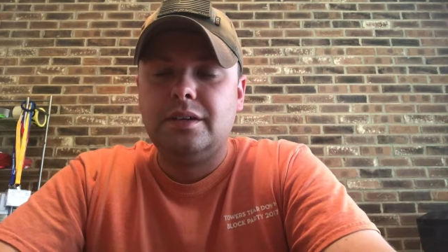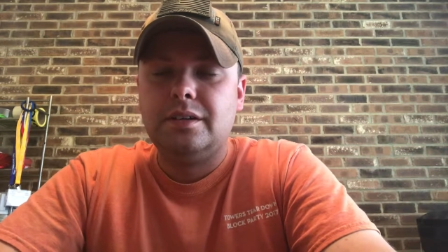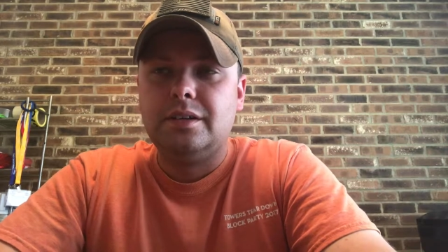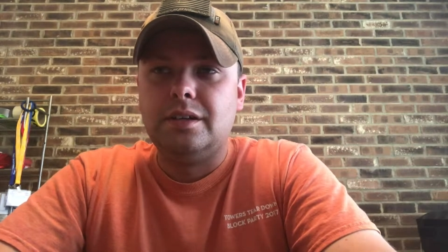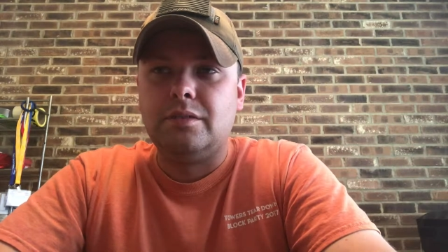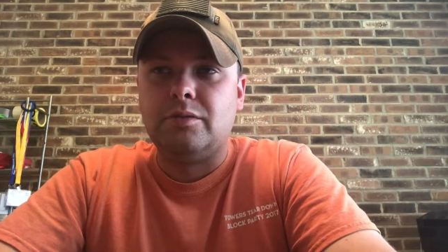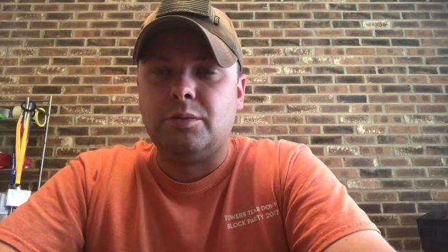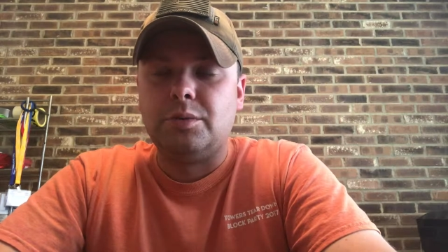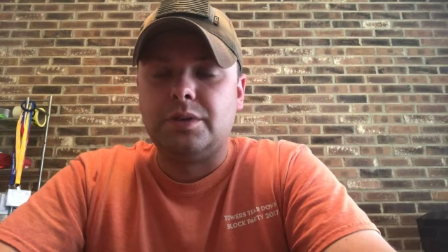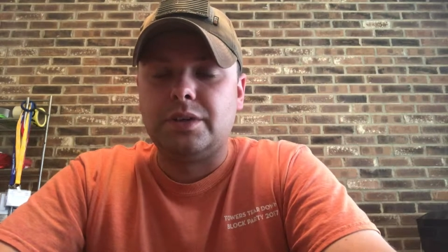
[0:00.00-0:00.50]

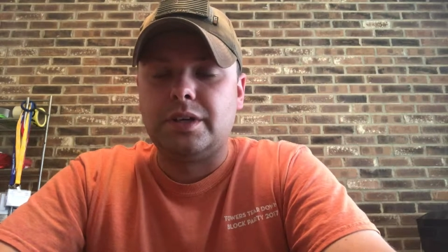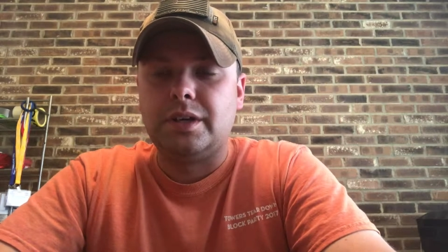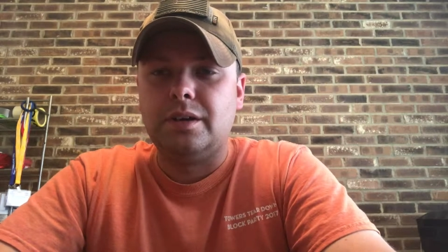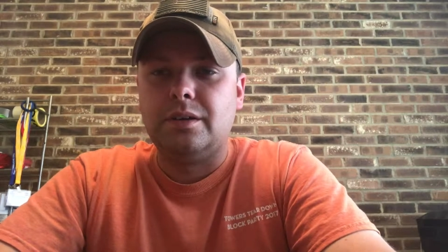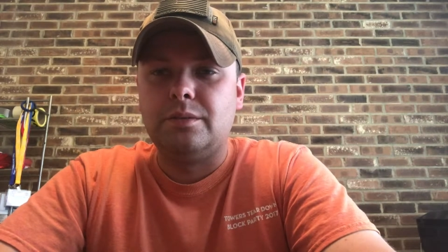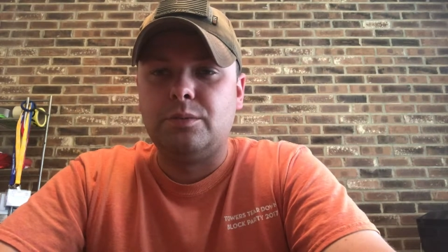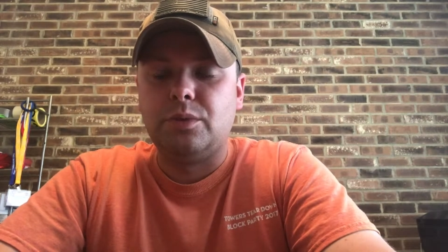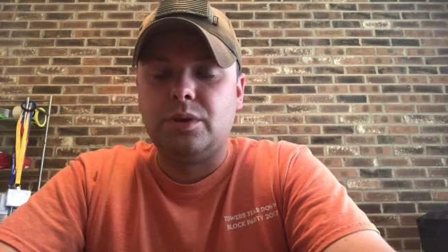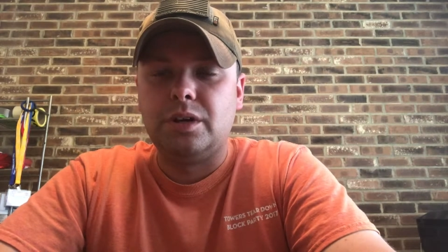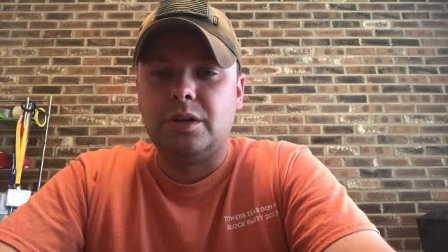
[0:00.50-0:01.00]
never really
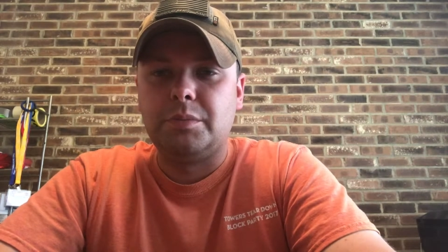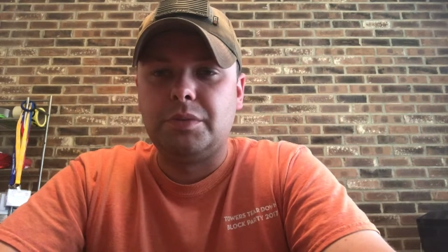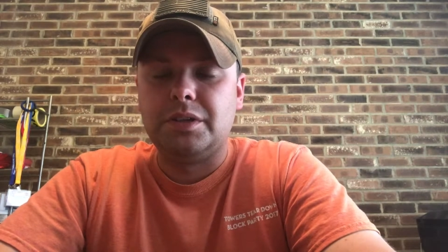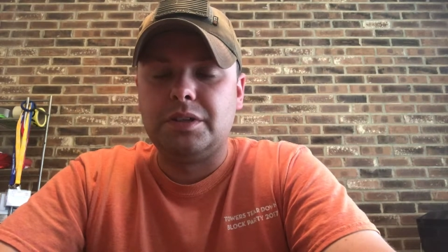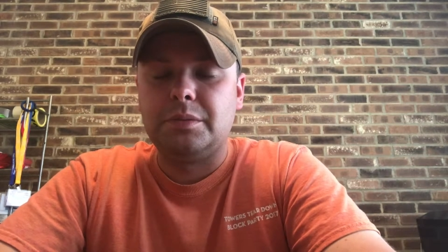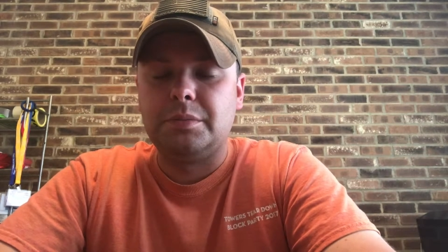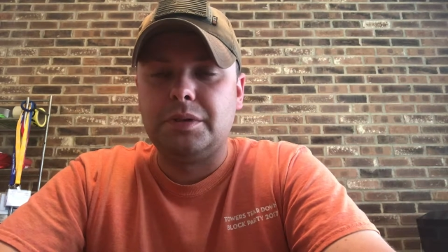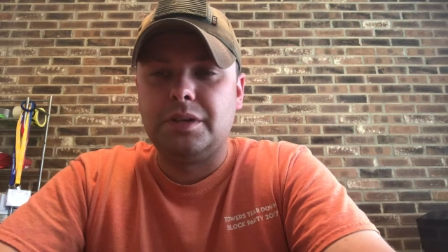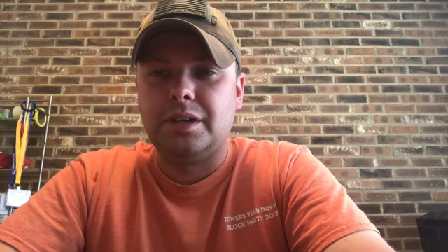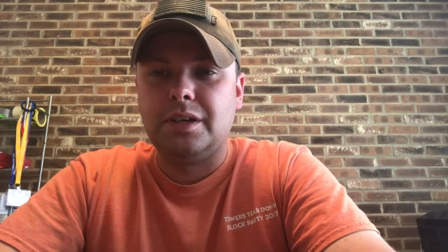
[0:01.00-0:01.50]
worried about
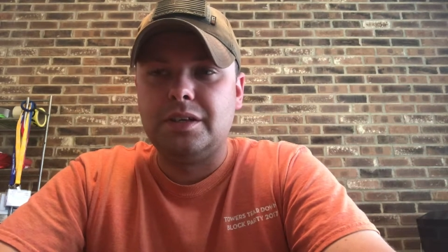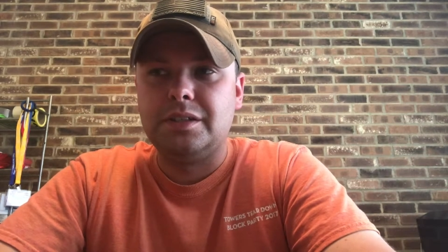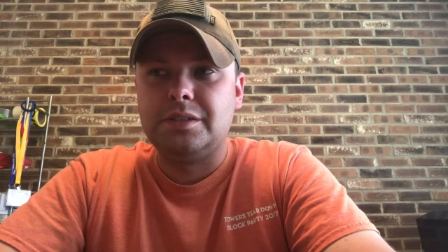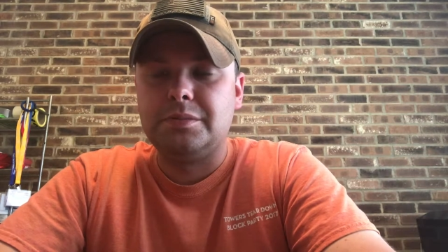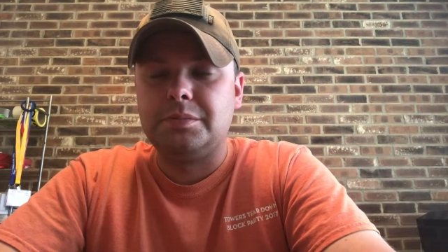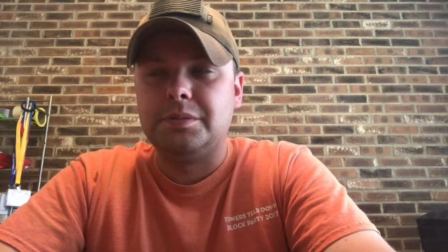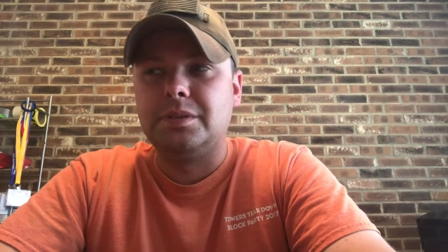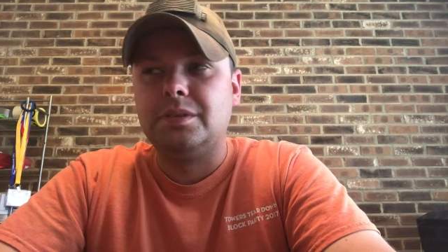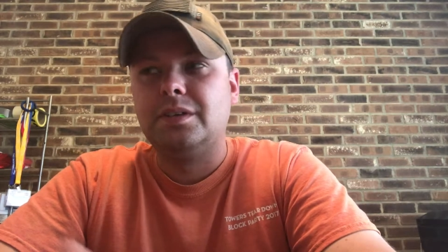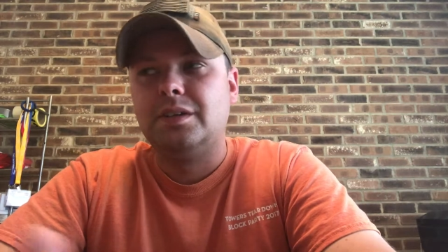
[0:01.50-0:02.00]
the
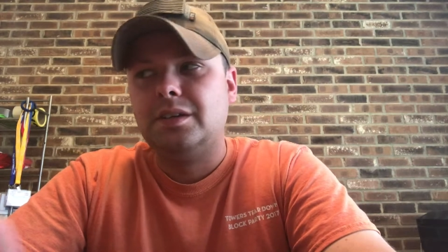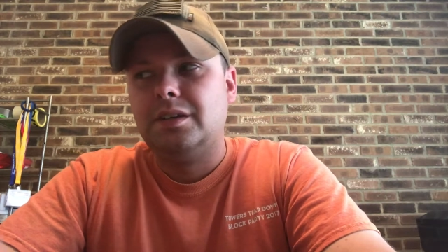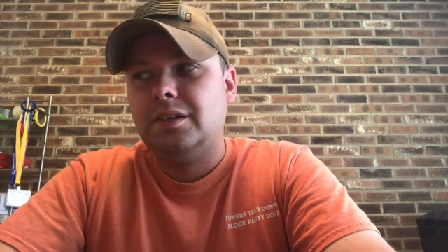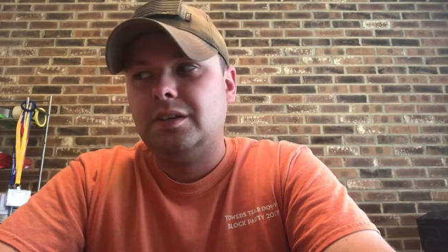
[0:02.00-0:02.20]
pH. But